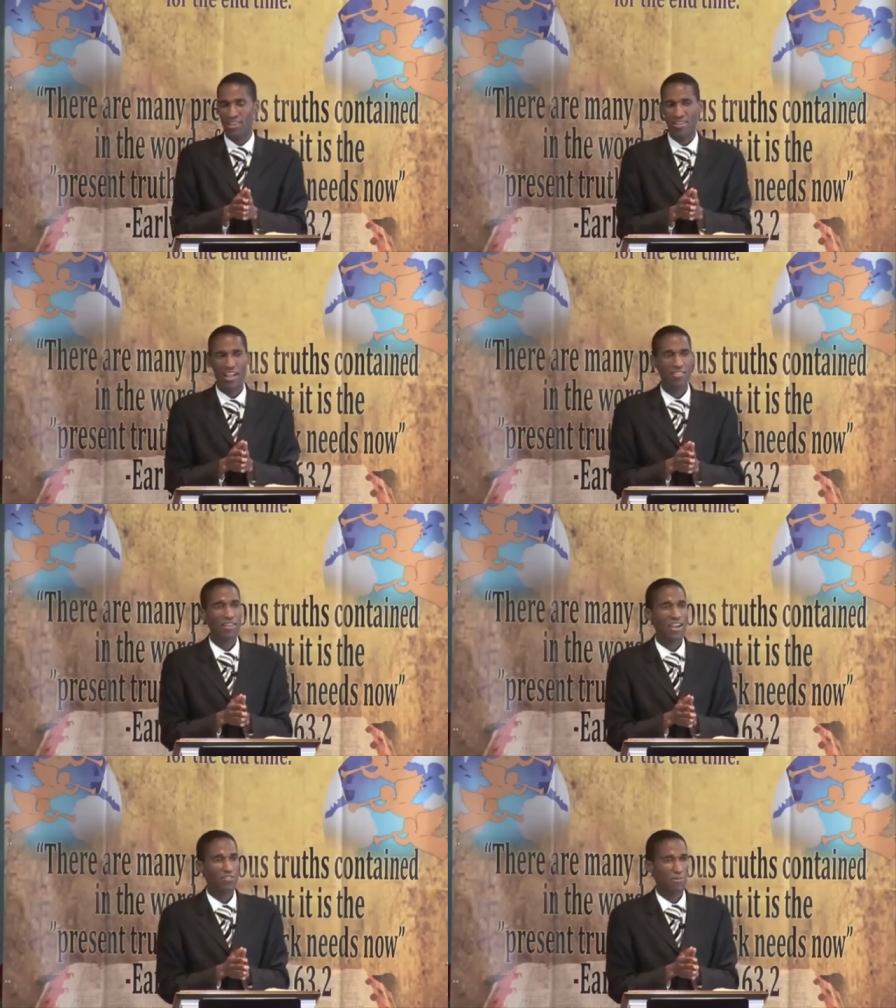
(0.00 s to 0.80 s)
That's
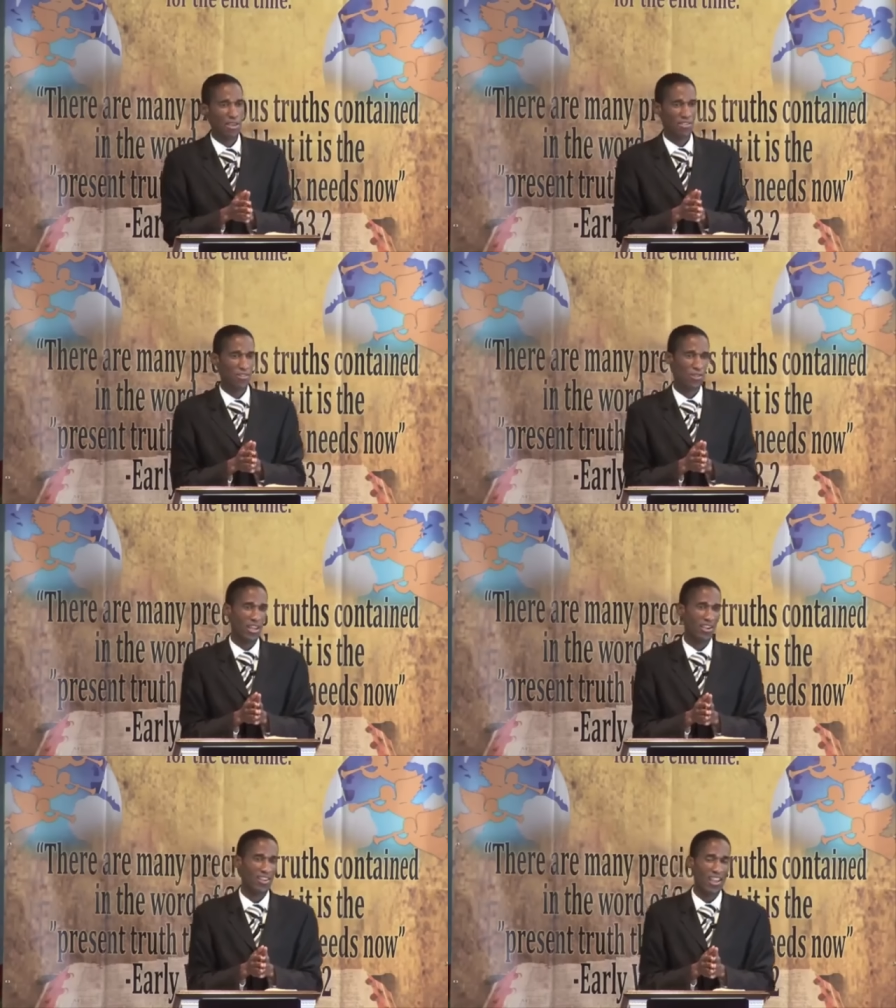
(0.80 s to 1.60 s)
the health message
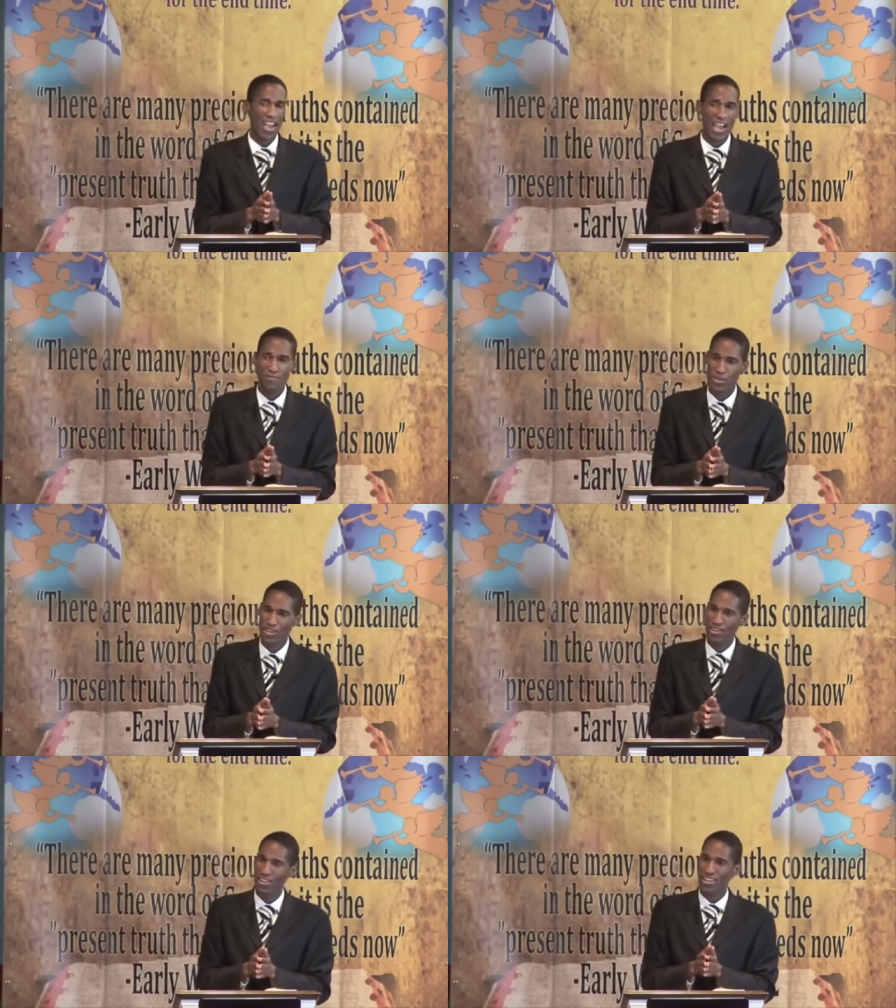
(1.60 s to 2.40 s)
there. And
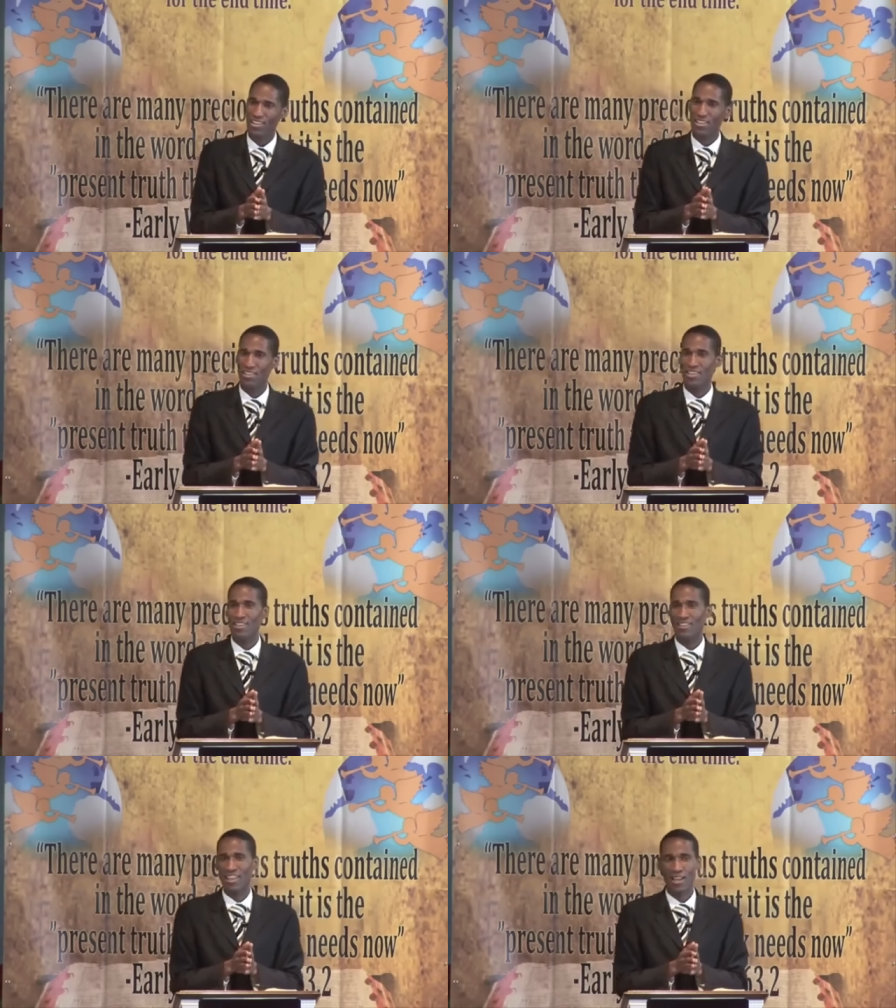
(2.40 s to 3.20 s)
Peter
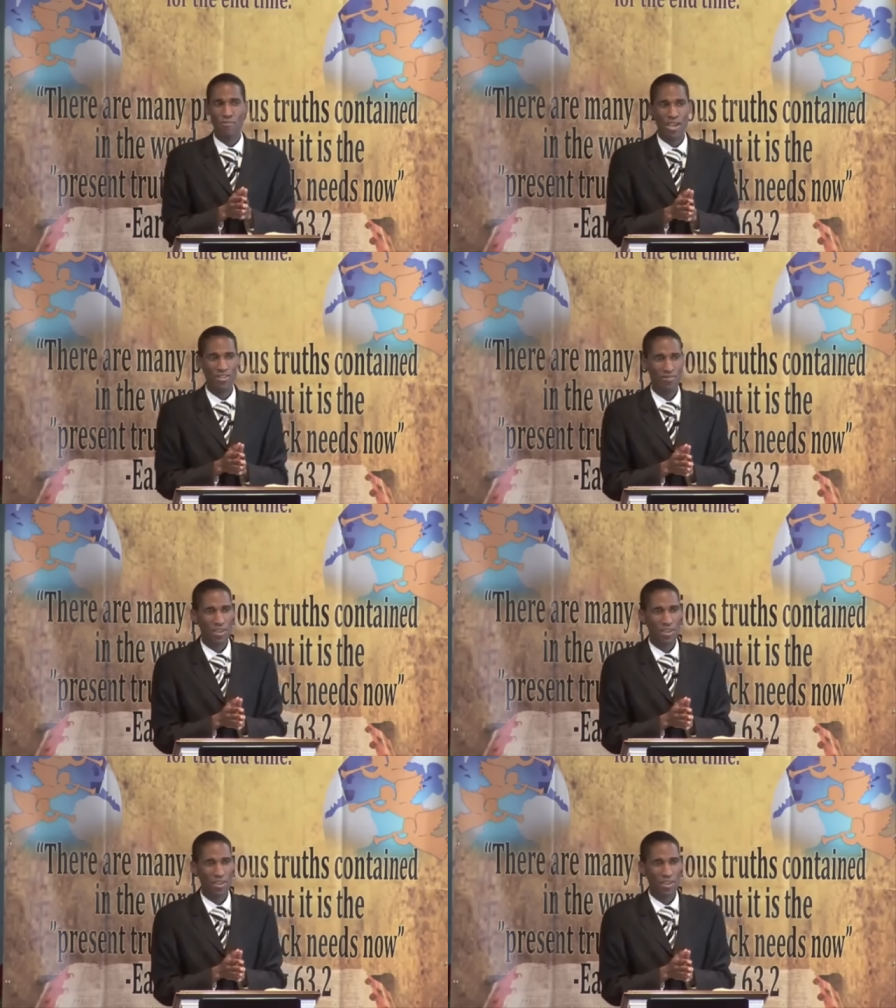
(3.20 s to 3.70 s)
healed that man.